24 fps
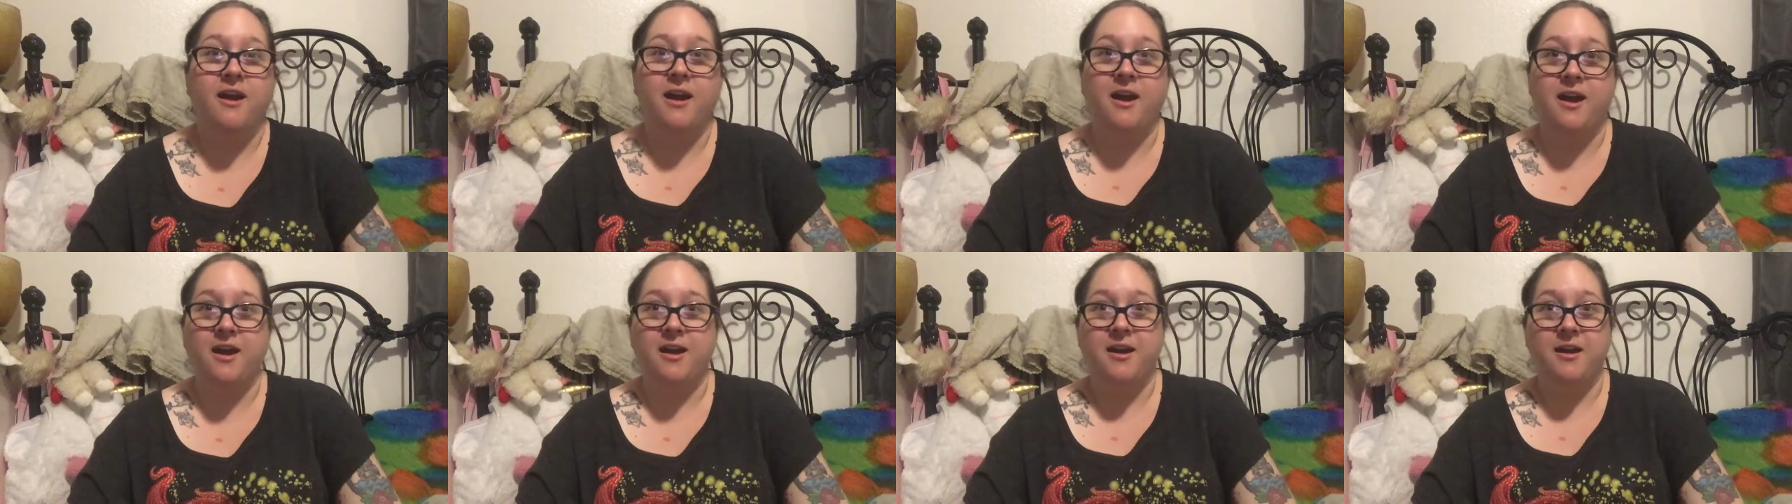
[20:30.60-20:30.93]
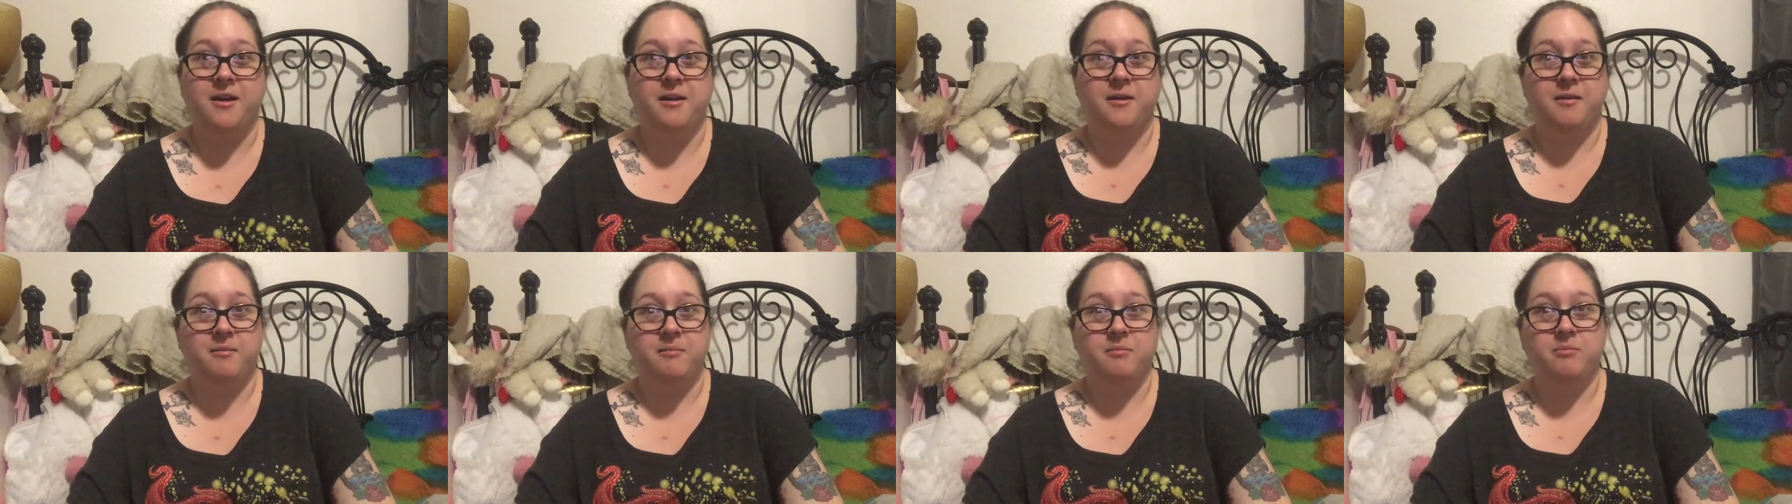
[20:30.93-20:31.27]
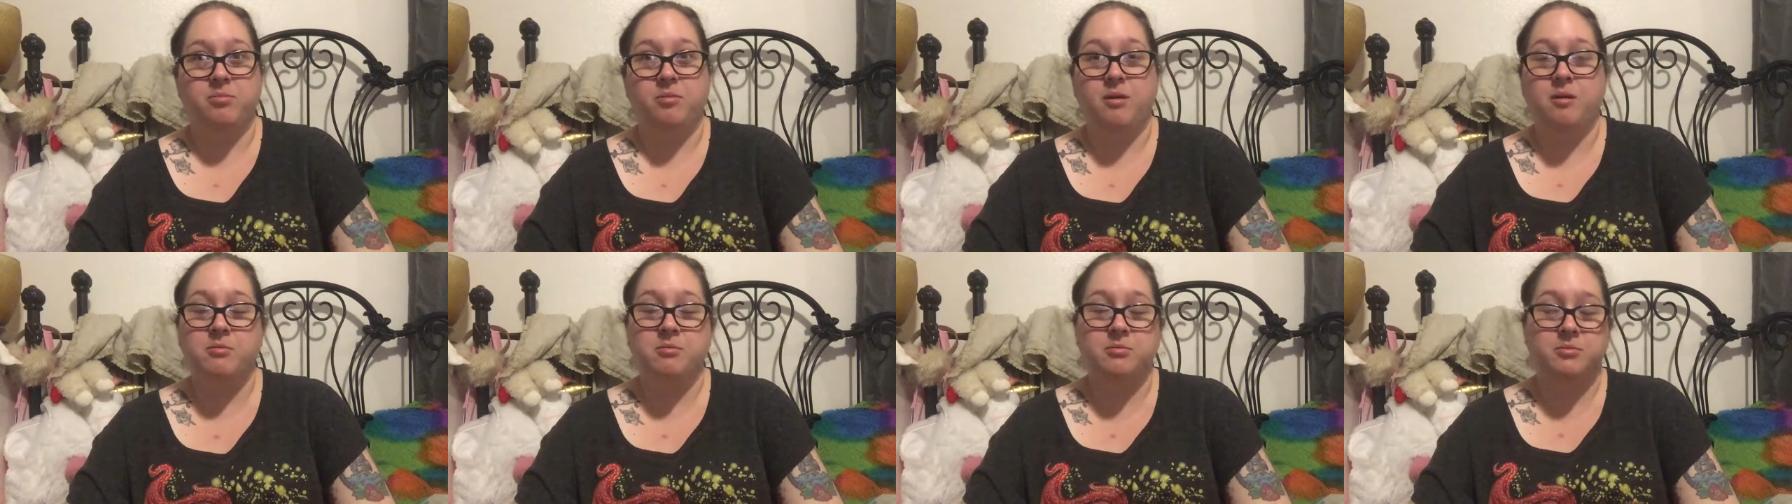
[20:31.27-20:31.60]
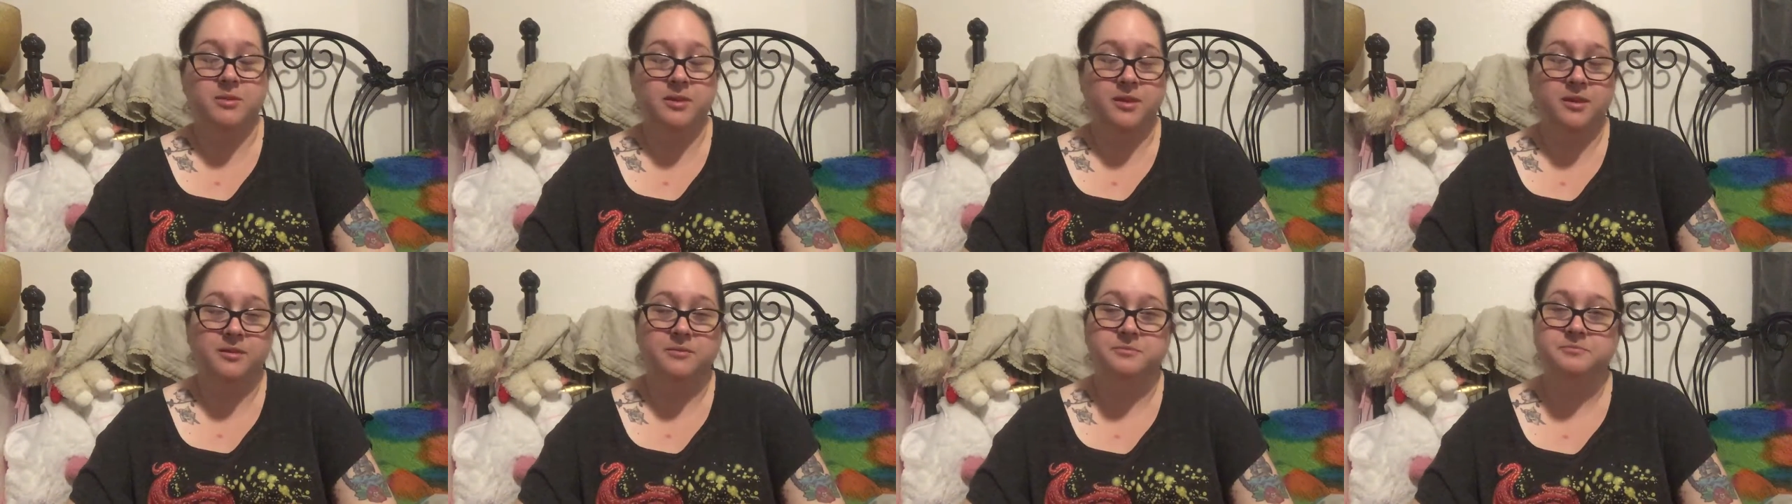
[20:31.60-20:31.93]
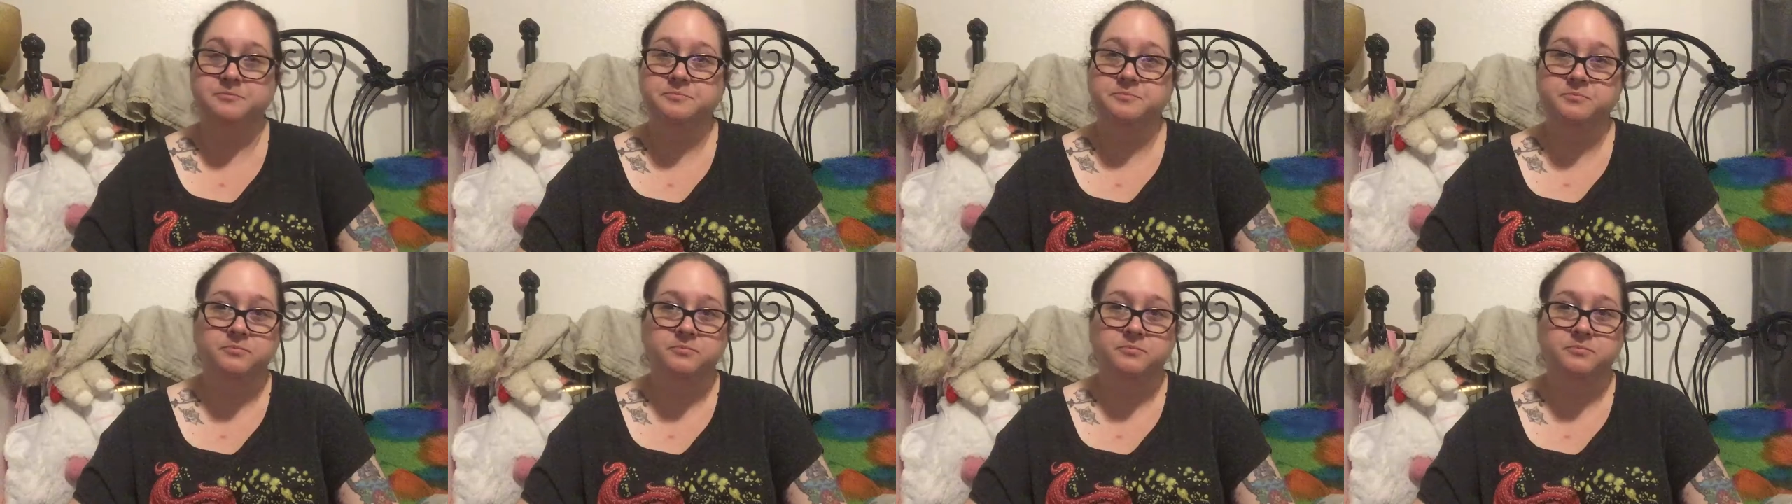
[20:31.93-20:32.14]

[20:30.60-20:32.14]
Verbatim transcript: I probably